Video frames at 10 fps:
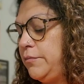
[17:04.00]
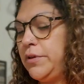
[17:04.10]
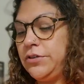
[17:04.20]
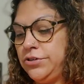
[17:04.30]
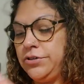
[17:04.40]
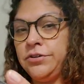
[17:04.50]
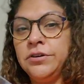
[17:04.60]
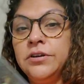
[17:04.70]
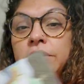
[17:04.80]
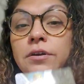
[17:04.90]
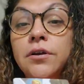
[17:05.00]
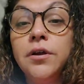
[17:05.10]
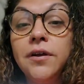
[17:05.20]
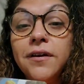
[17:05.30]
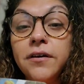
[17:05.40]
picture
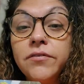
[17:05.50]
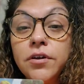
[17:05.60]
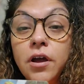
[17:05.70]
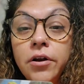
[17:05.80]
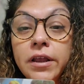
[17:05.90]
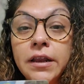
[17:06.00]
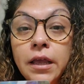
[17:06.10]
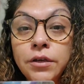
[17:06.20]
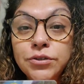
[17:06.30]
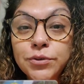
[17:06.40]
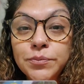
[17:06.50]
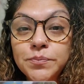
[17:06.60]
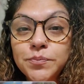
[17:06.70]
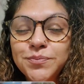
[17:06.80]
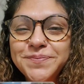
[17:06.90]
of the guardian angel.
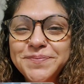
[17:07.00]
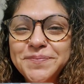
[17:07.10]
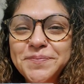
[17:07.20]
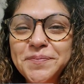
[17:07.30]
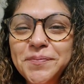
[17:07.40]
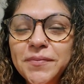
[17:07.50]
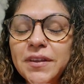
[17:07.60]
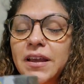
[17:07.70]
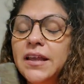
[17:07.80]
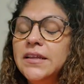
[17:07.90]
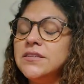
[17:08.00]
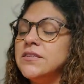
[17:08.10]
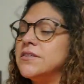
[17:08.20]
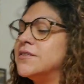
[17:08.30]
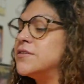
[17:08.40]
And it's
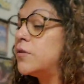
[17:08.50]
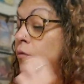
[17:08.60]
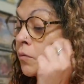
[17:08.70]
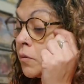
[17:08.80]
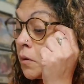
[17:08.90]
just so